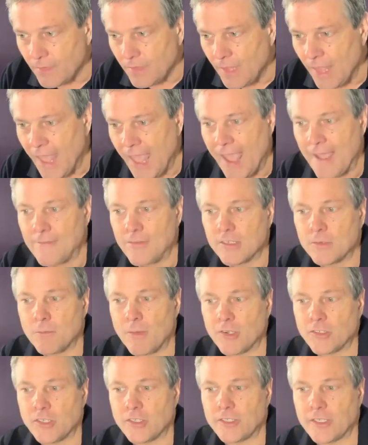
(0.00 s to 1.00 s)
half as
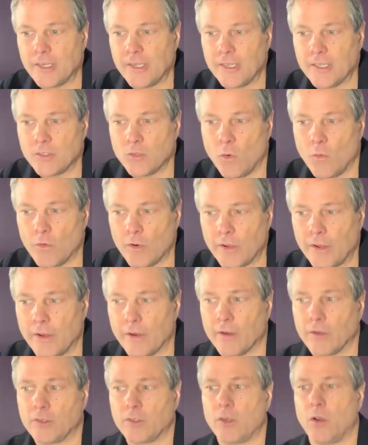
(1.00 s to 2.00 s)
much as it is over
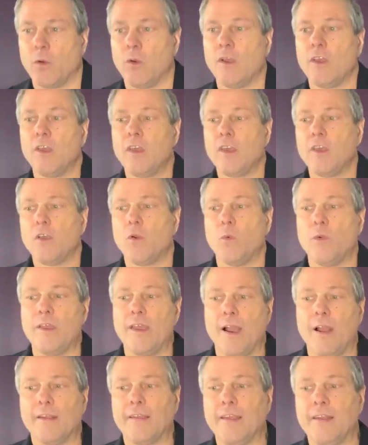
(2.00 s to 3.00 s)
here. So we
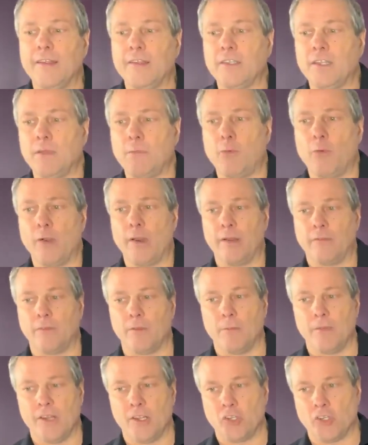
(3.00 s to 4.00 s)
are getting to the point of
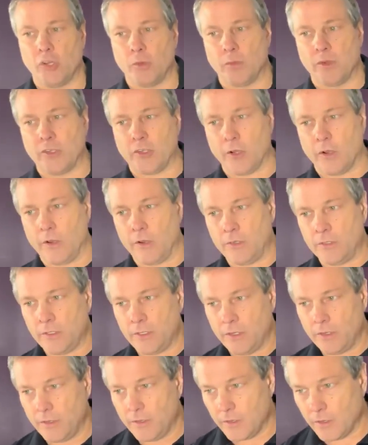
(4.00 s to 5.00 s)
diminishing returns,
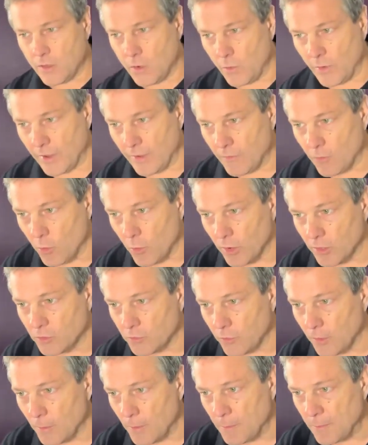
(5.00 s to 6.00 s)
going of course
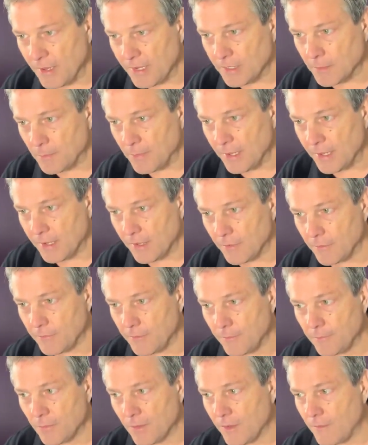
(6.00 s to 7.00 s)
from a peak to peak of
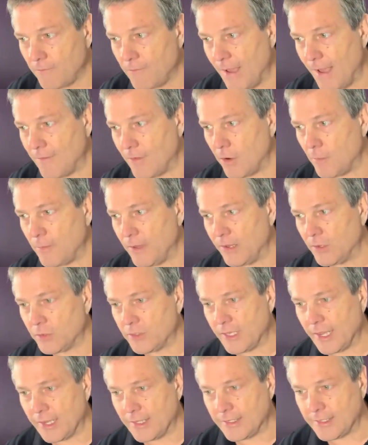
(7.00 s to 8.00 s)
500
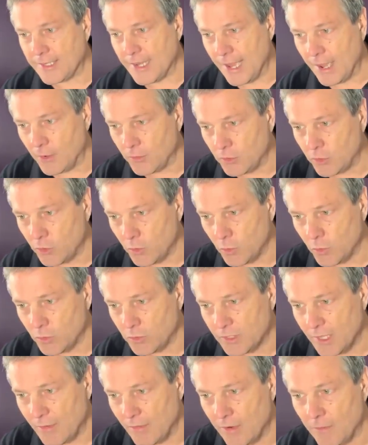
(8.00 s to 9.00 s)
picoseconds down to
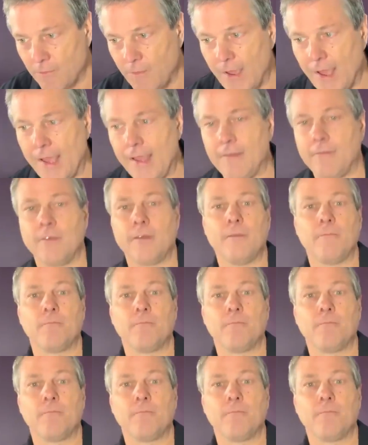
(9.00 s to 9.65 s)
75.